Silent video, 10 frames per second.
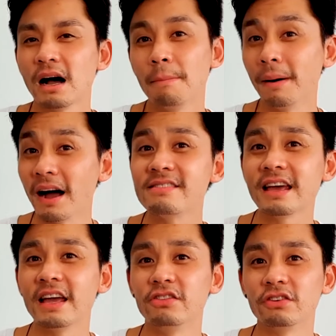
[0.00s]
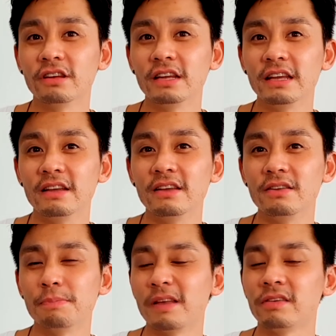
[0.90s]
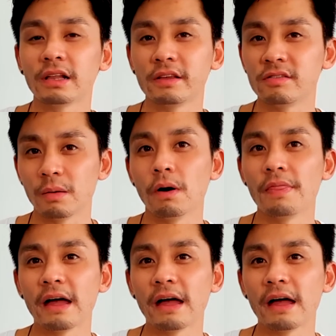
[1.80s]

A buyer's agent is basically someone